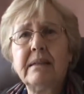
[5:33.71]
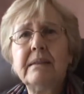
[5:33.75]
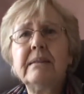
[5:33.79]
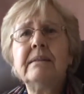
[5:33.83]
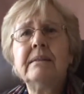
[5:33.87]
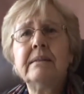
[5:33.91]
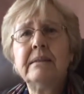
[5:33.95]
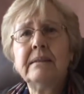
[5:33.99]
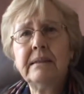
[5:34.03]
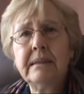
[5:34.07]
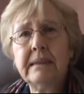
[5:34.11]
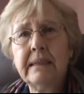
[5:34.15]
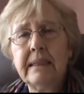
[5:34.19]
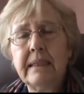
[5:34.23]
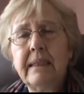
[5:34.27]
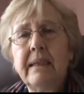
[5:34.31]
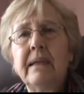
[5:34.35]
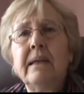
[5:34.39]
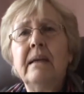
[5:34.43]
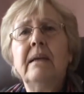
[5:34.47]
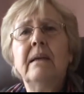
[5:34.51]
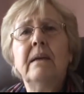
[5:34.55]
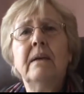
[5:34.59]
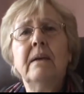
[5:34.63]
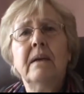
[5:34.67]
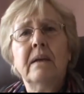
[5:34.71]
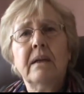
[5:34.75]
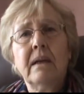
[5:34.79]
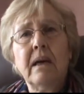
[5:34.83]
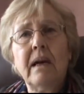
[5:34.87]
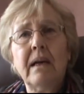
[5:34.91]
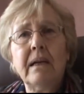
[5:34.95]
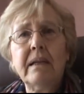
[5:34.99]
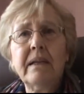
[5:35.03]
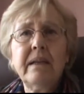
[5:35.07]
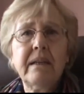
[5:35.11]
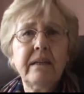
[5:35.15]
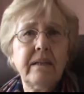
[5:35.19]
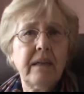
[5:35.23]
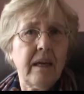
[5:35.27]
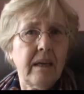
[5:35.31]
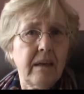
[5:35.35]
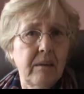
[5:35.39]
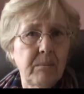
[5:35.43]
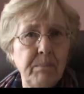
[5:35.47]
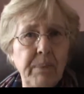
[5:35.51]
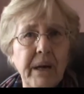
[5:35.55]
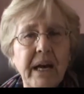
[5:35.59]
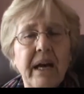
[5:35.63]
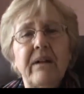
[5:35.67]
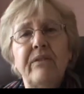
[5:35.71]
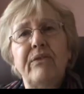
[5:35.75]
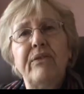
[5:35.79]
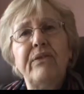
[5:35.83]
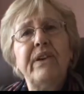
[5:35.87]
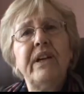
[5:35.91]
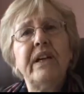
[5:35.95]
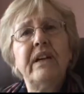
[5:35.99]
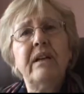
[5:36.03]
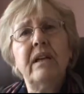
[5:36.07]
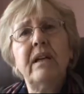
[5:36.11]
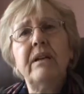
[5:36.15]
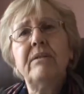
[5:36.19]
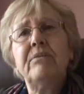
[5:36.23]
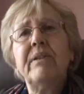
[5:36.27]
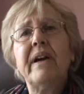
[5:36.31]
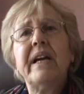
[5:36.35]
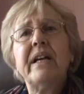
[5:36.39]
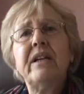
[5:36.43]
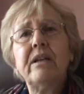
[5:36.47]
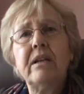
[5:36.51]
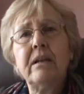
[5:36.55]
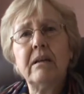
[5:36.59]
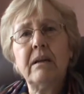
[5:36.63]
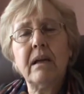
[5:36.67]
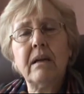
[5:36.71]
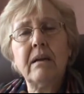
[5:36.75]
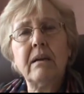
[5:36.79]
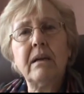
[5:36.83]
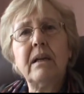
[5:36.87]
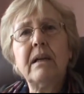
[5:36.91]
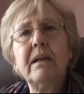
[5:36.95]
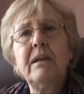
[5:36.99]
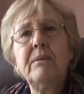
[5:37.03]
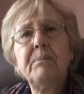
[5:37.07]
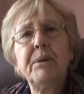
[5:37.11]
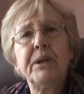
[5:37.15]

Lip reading: I came back fairly regularly,